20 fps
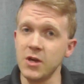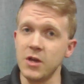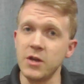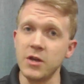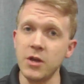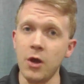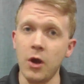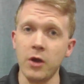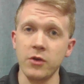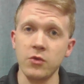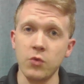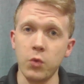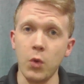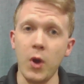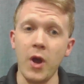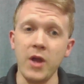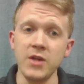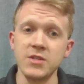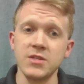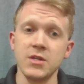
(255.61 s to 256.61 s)
Not
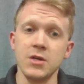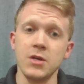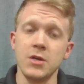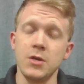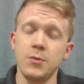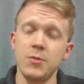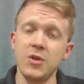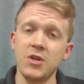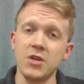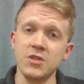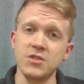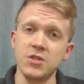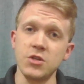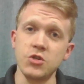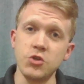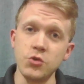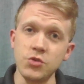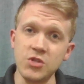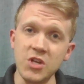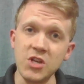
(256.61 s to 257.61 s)
quite, because the
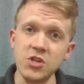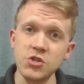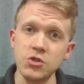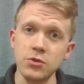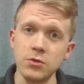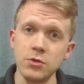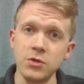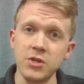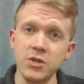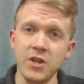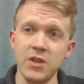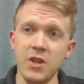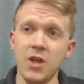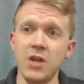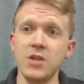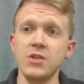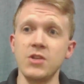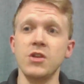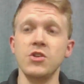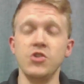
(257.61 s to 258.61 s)
judicial can
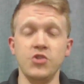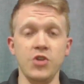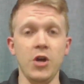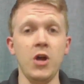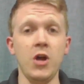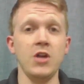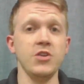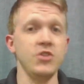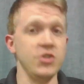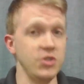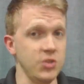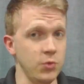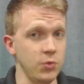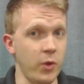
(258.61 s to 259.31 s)
then judge